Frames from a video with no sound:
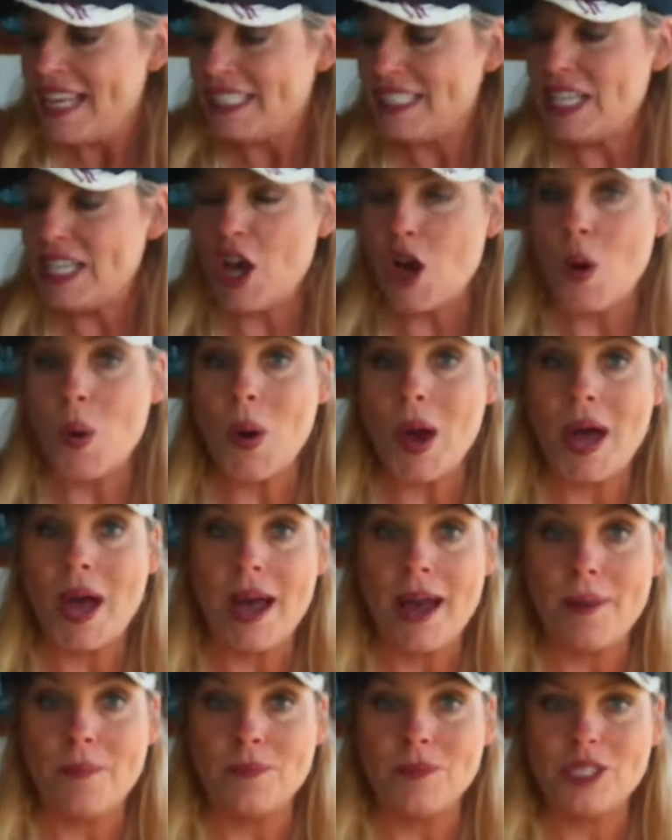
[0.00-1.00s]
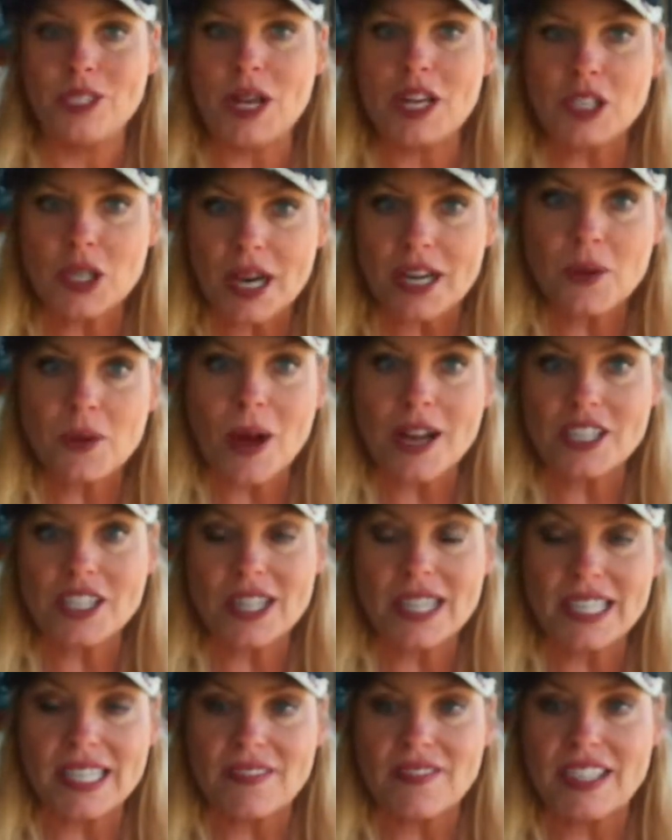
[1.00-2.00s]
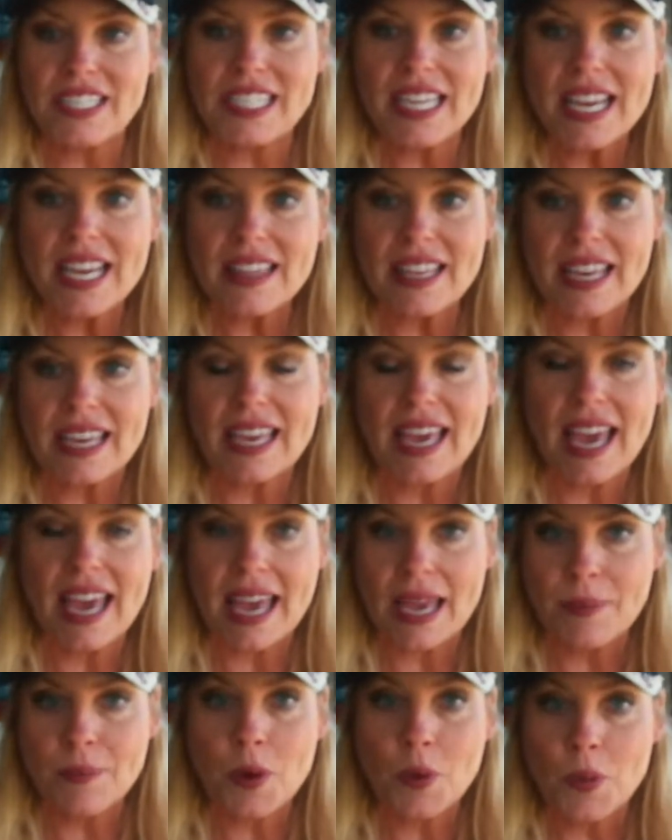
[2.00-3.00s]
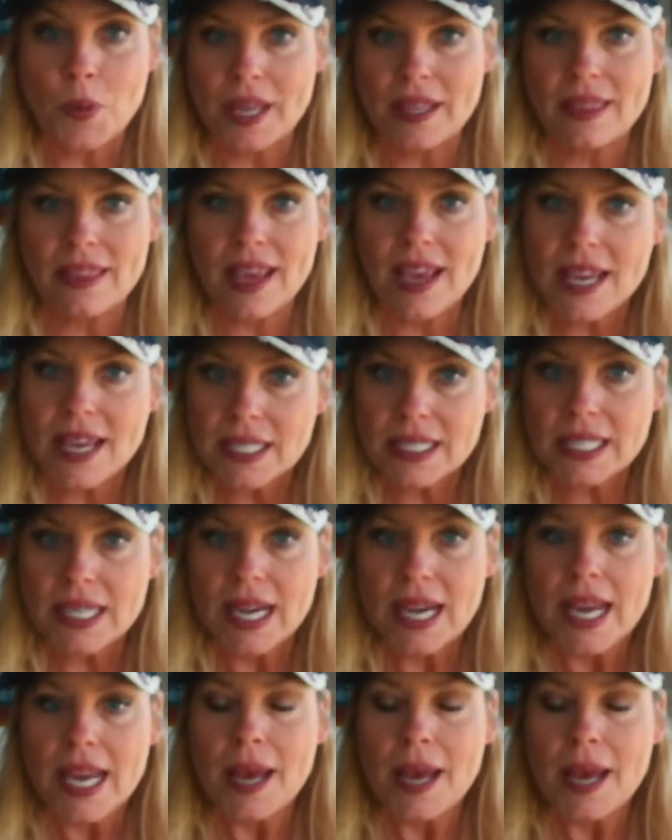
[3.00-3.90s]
So I tried to watch the DVD that came with it,